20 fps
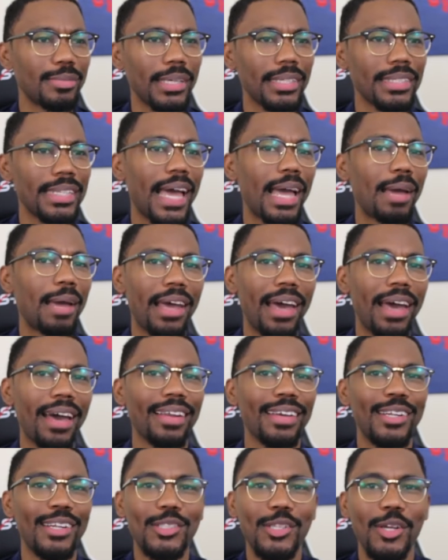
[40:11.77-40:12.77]
because I am not
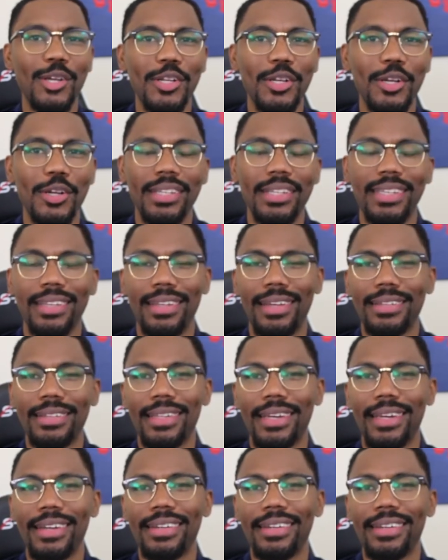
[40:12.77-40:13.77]
an attorney or anything like
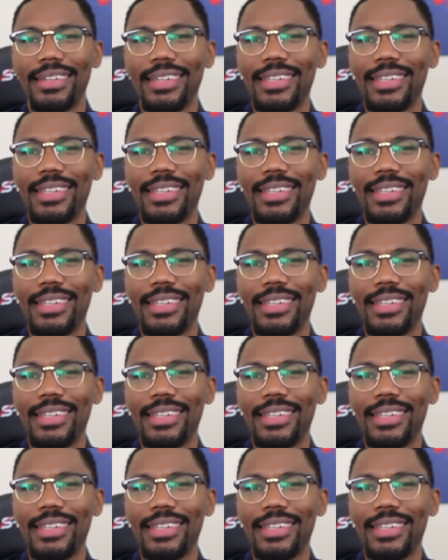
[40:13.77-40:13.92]
that.